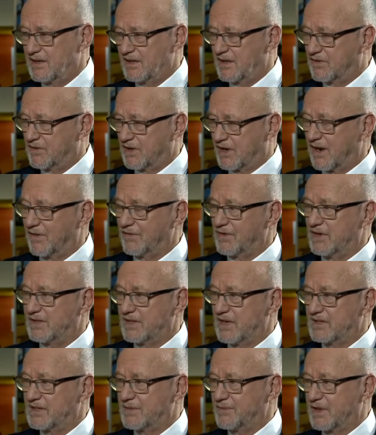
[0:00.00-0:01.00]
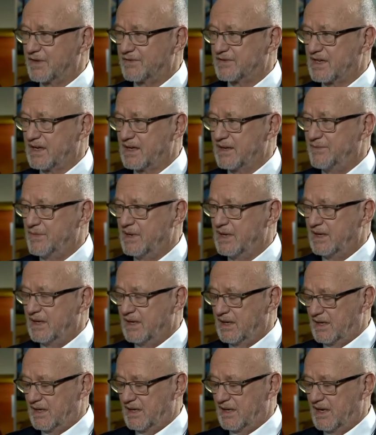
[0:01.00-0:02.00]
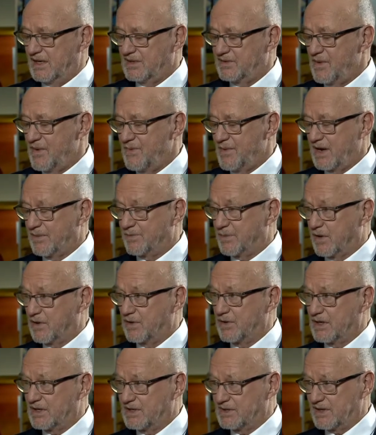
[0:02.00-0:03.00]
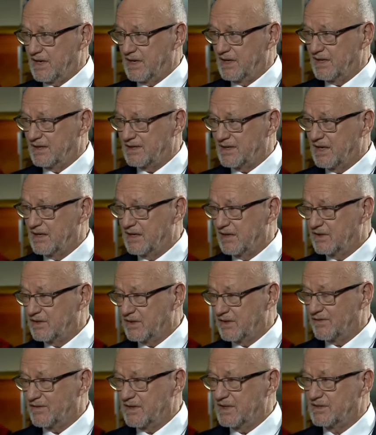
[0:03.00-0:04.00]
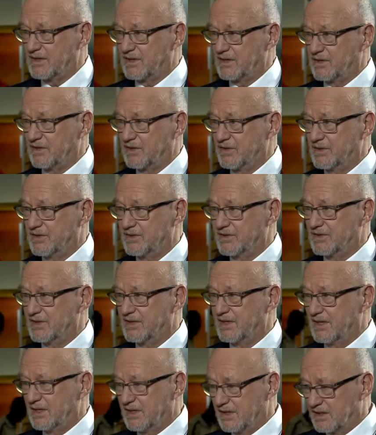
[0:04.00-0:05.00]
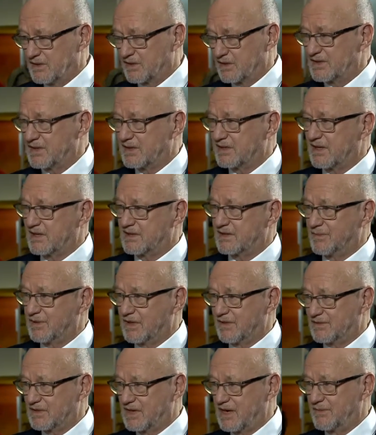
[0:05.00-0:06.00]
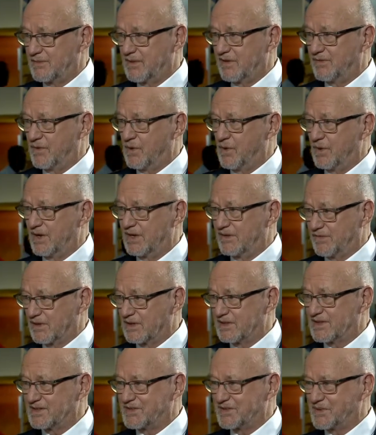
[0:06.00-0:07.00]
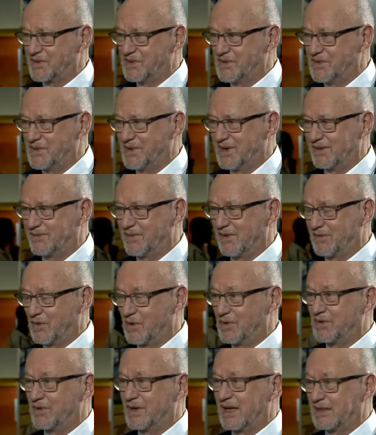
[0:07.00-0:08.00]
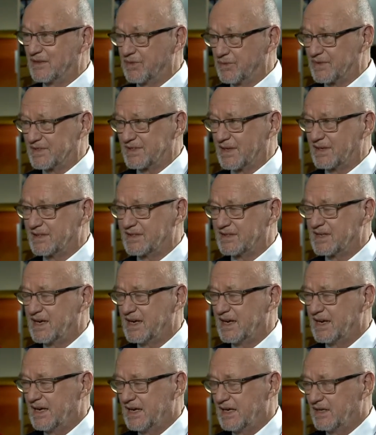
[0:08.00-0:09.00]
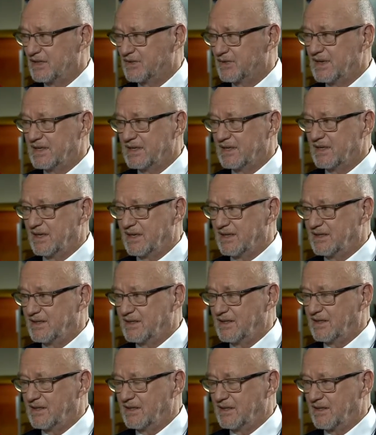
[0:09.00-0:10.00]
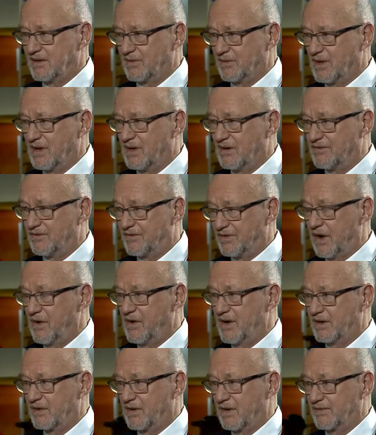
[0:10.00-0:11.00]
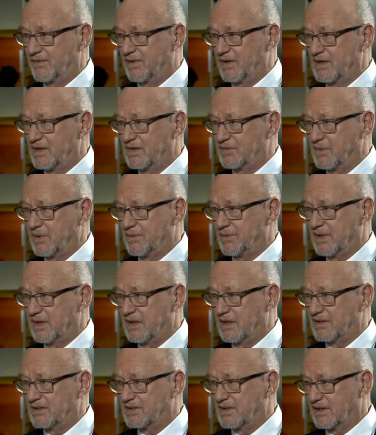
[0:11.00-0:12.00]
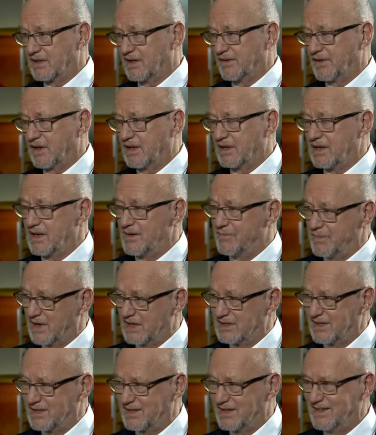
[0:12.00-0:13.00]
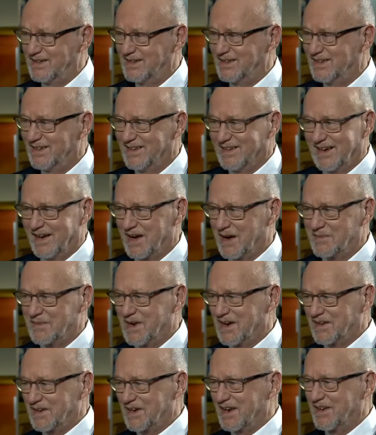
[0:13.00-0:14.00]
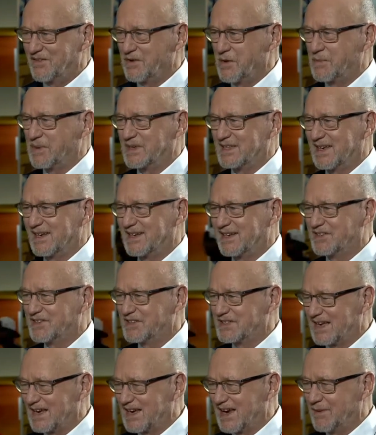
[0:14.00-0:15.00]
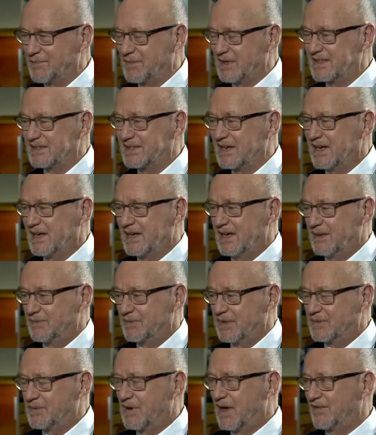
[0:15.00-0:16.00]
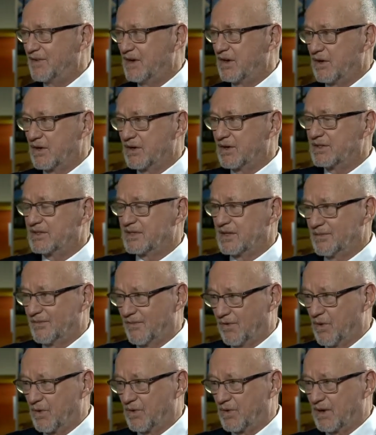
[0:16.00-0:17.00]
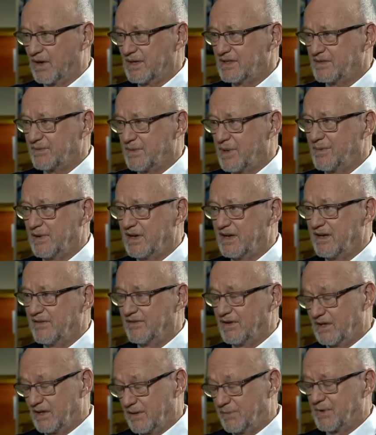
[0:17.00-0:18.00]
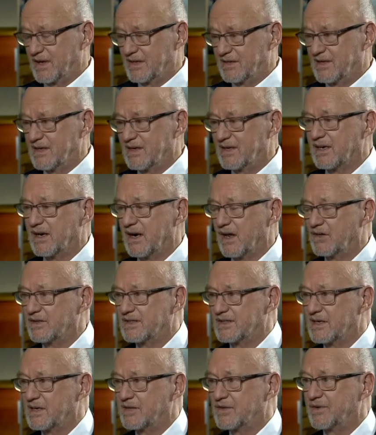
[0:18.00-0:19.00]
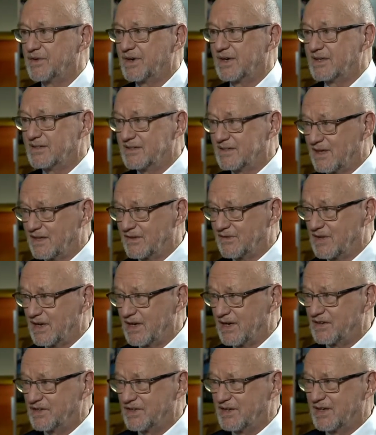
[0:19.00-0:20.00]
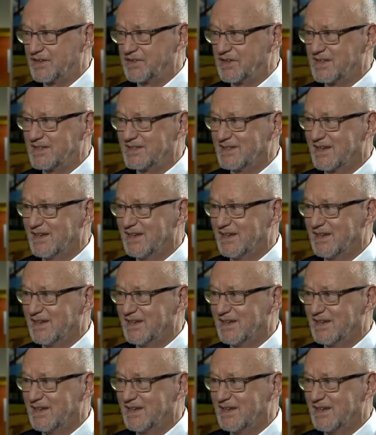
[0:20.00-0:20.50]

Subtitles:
Recovery takes a bit of time. As we make progress in attending to the visa issues, it also takes a bit of time before it filters through and before you get the results. 2019, we are very confident, will be a significantly better year. I'm not going to give you percentages and numbers, but we have a longer-term forecast. We believe, and the President announced it during his State of the Nation address,